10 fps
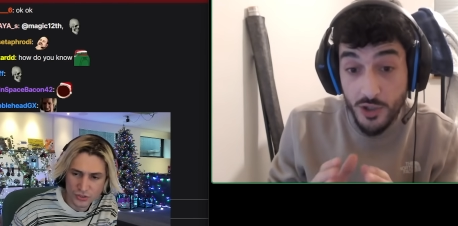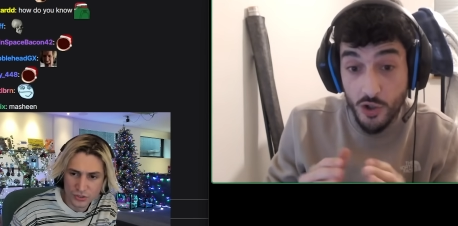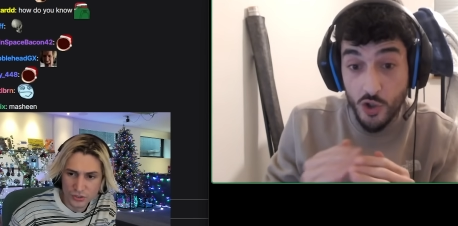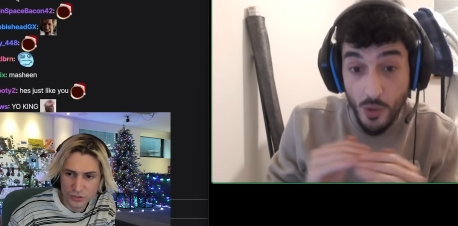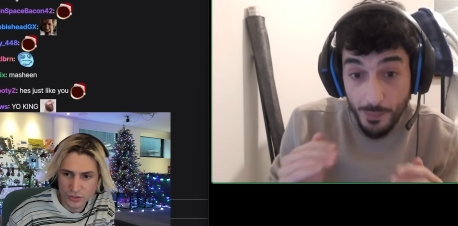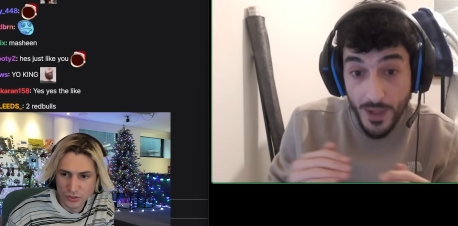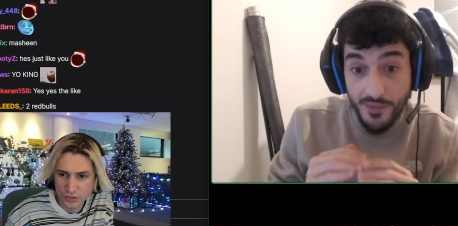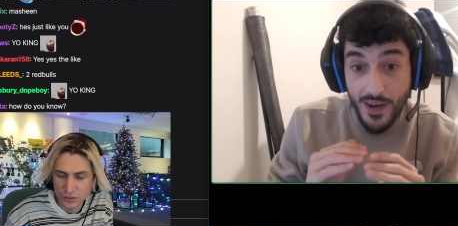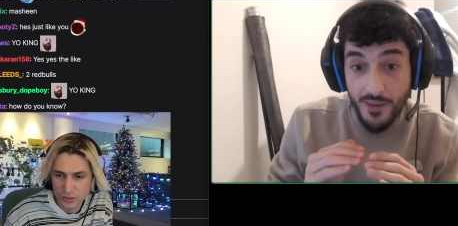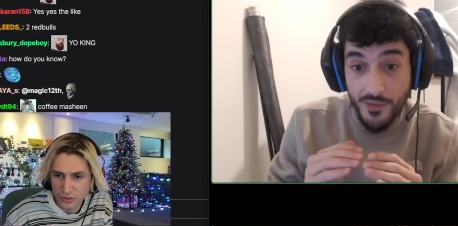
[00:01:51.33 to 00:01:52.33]
Speaker 1: Just stop me
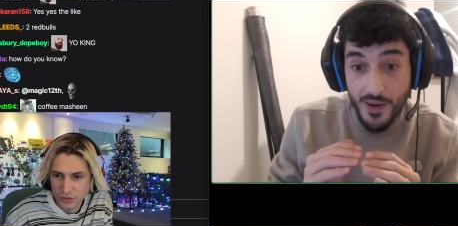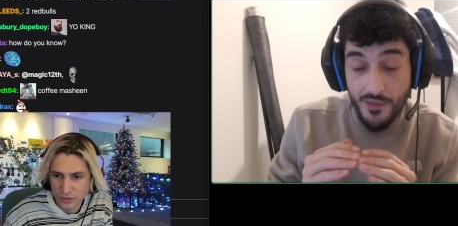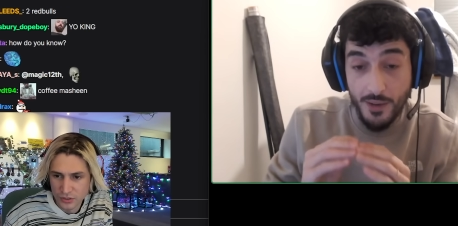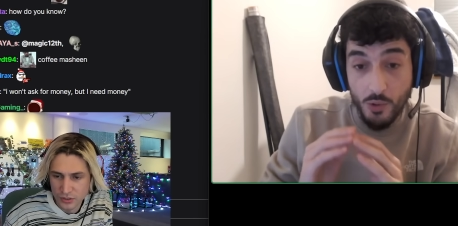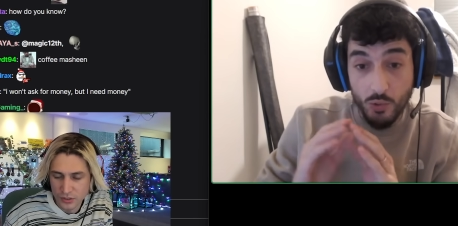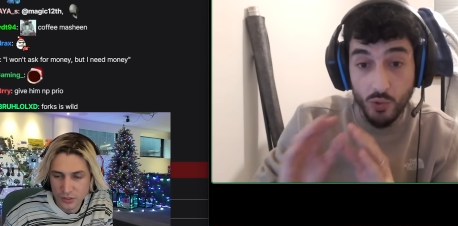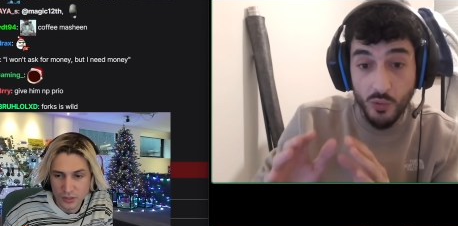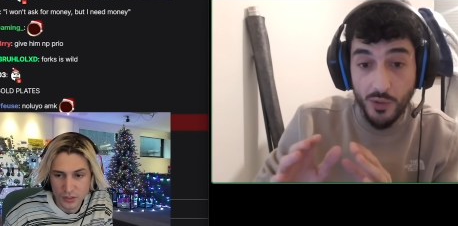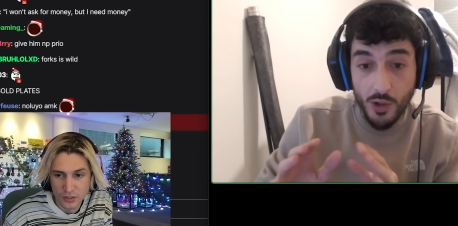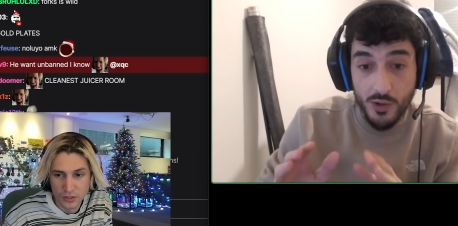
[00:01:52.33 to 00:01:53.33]
if I if, if I'm going too
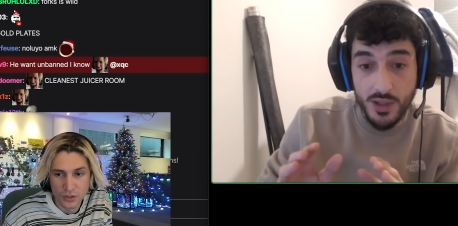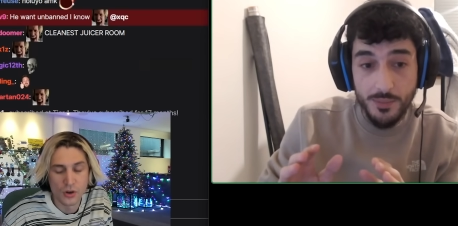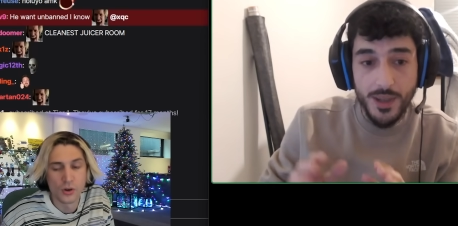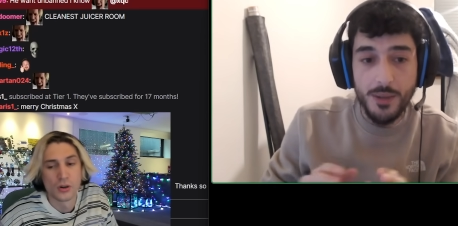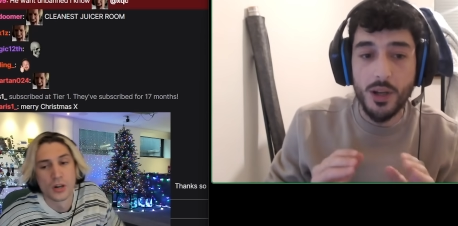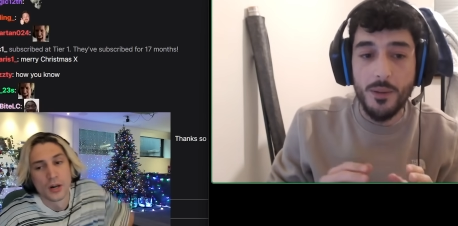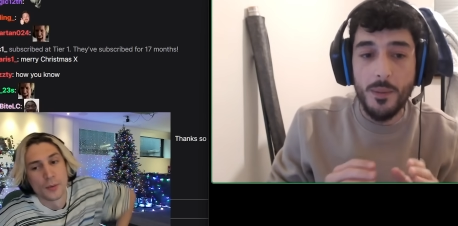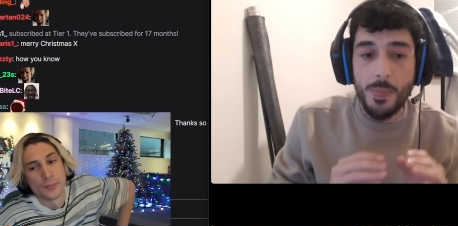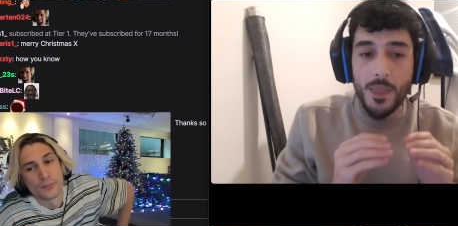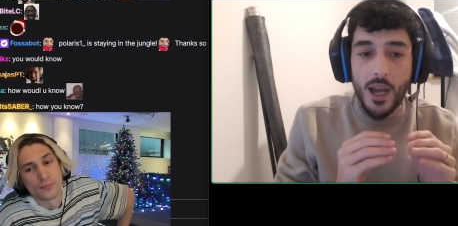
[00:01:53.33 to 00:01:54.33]
far or something. But
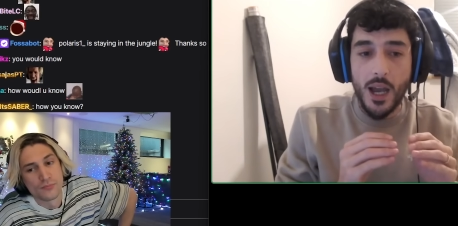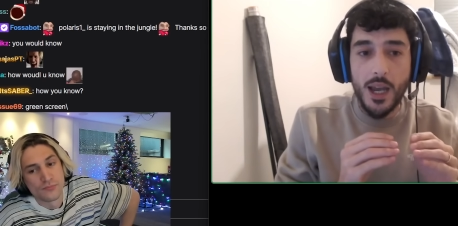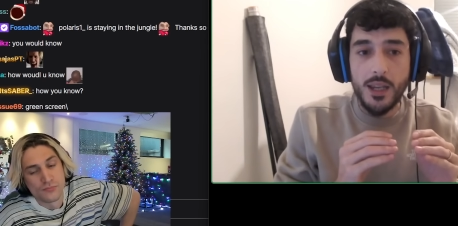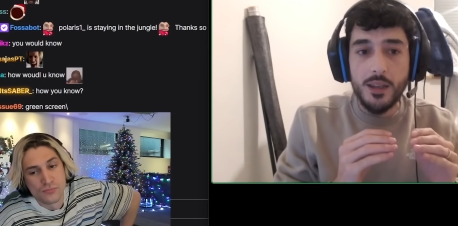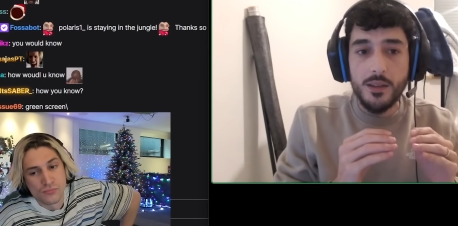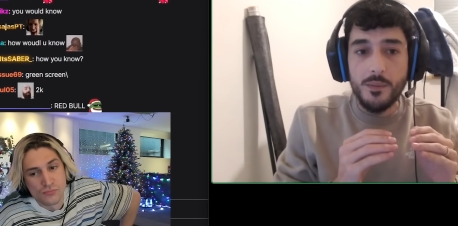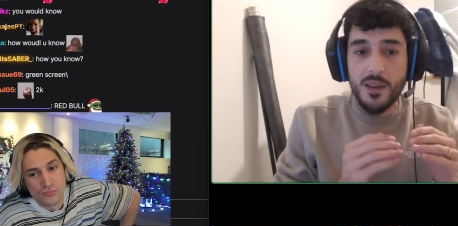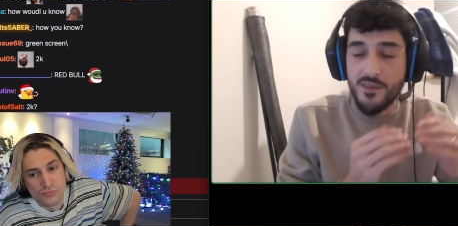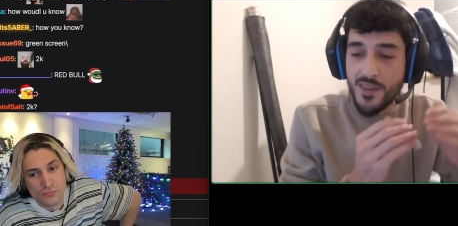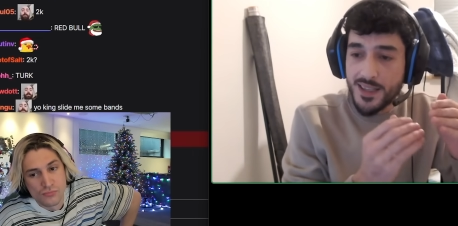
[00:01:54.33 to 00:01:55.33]
I
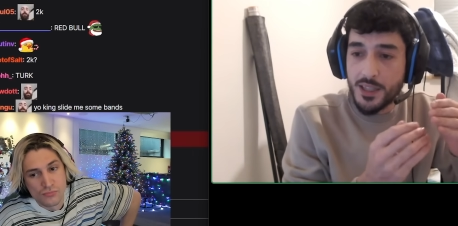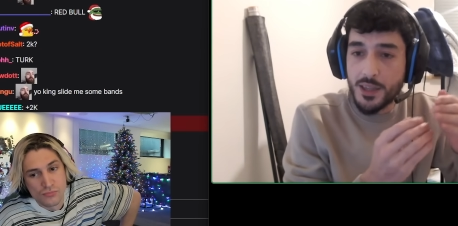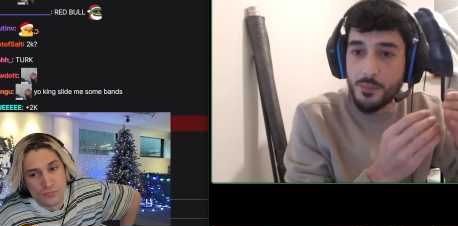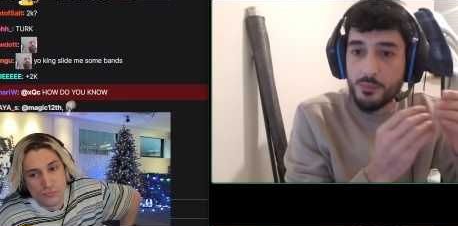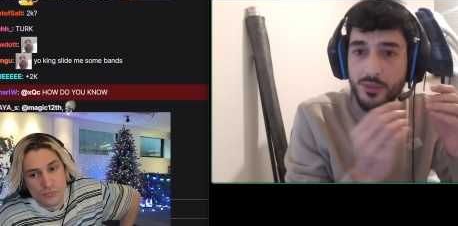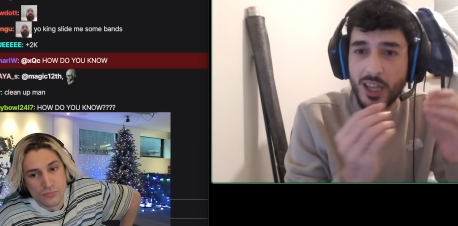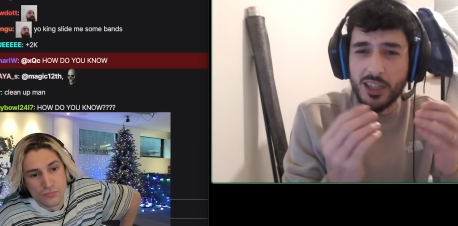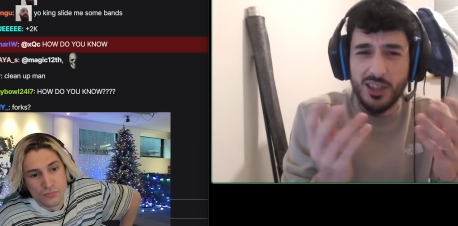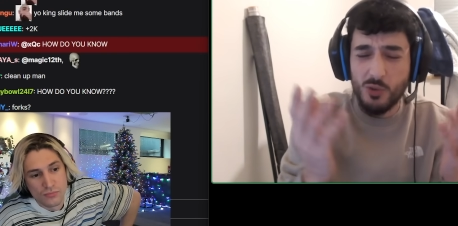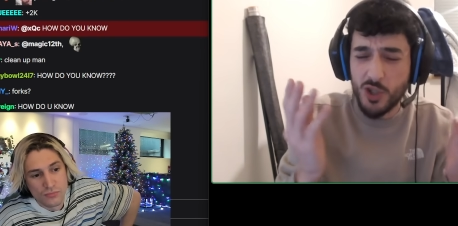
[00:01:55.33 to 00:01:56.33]
invested them like
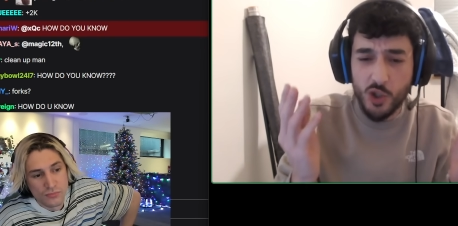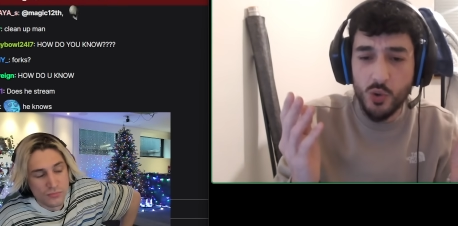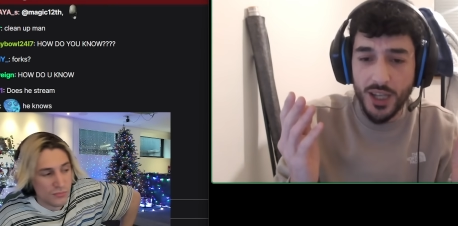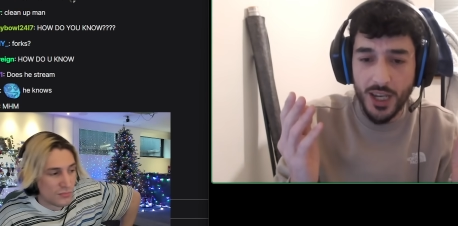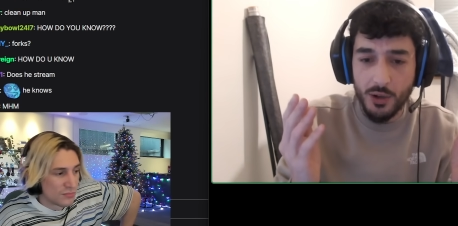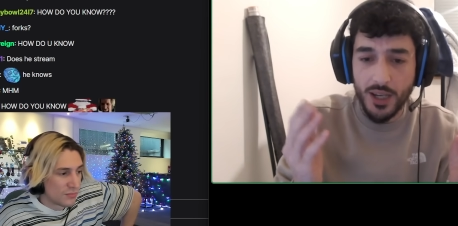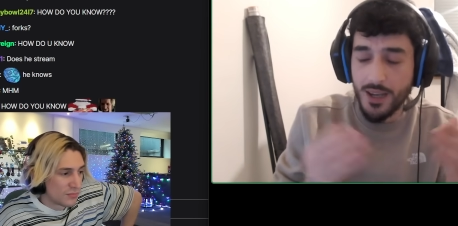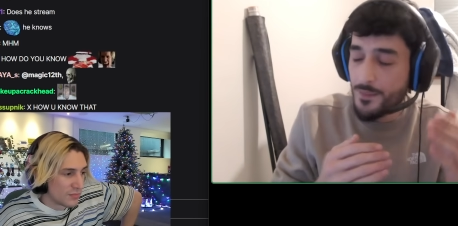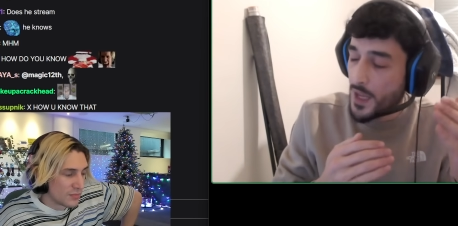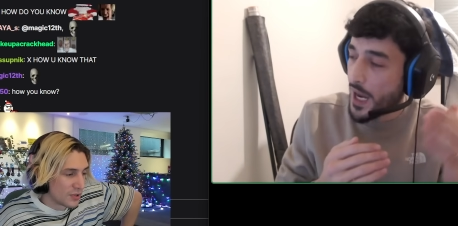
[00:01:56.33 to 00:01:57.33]
it was two K.
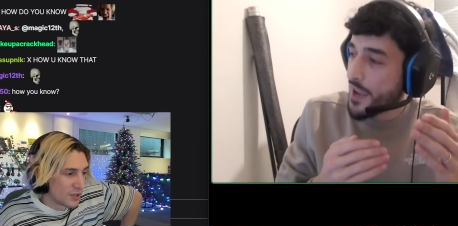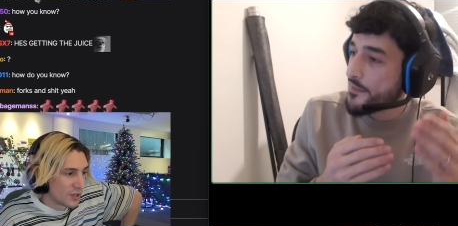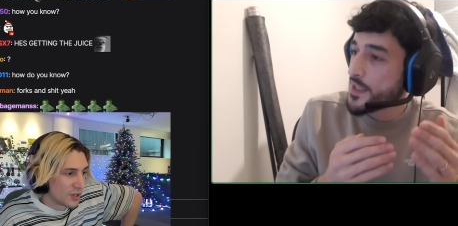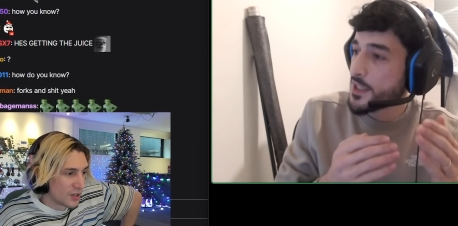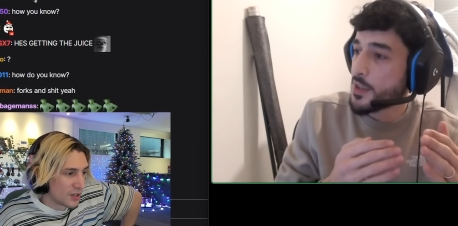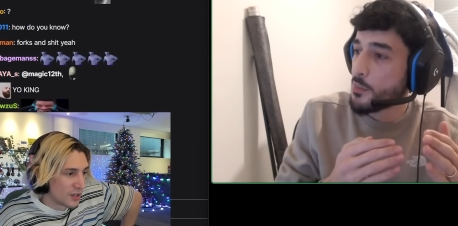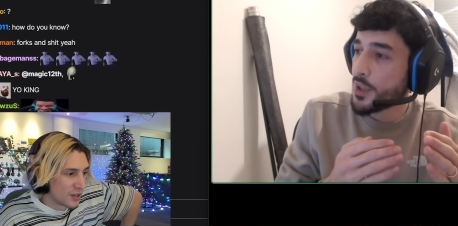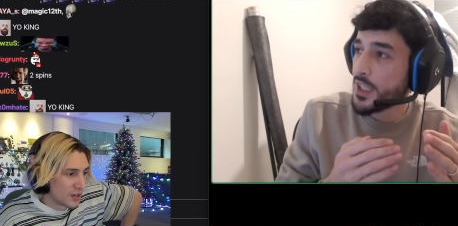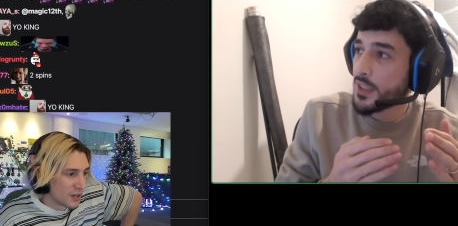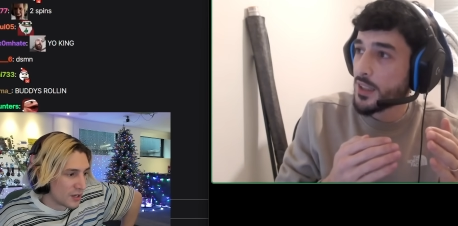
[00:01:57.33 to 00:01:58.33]
Okay, I invested the
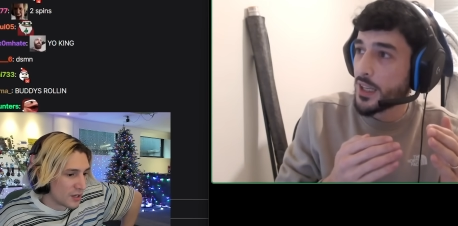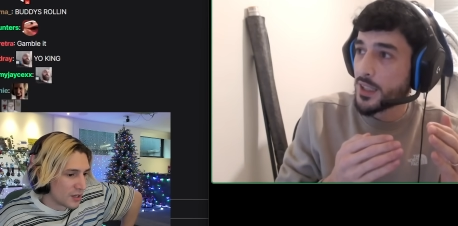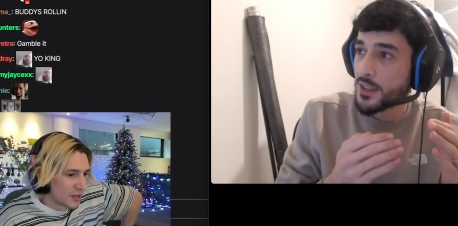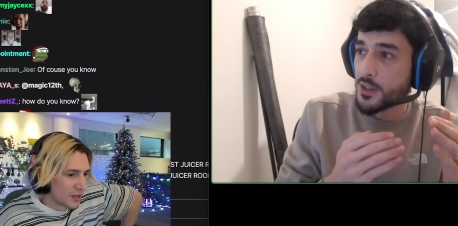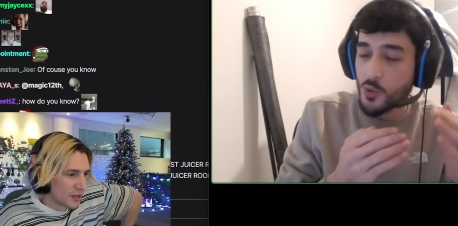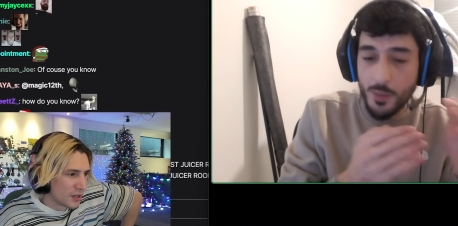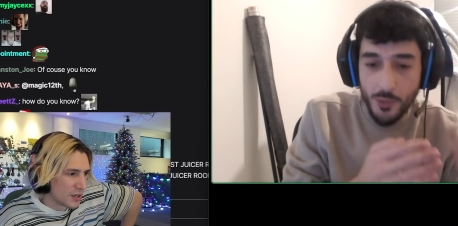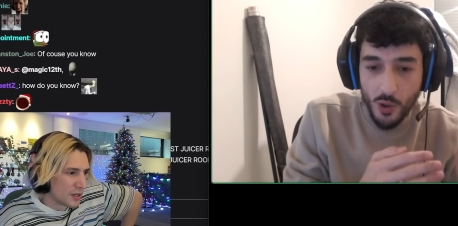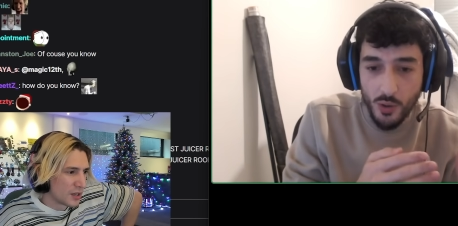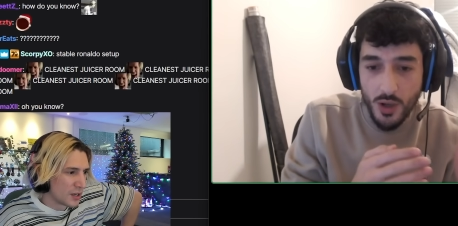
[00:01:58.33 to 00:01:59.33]
money in like
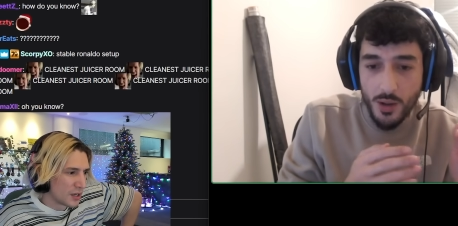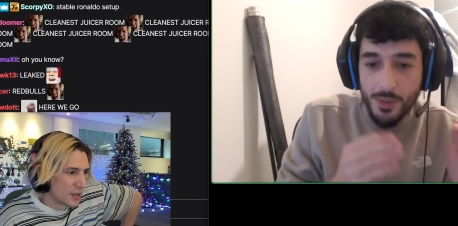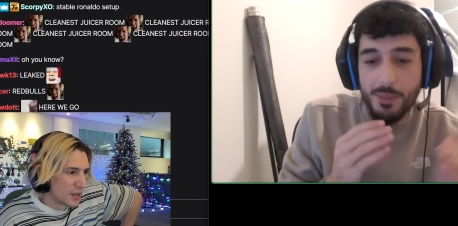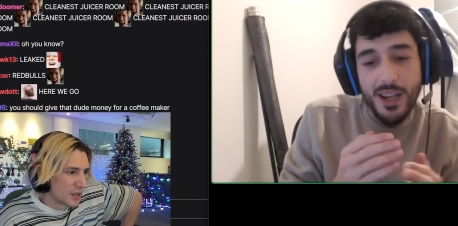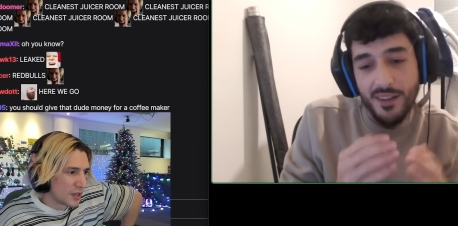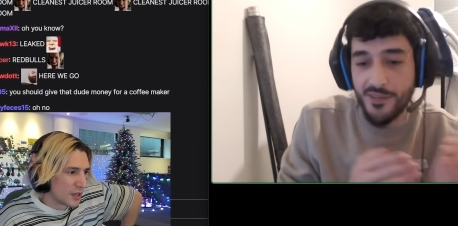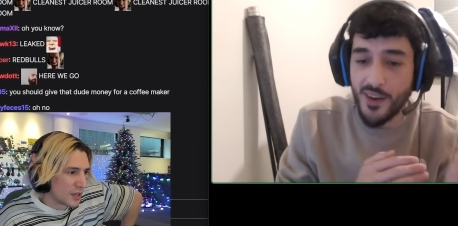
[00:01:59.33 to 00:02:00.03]
crypto, but I'm kind of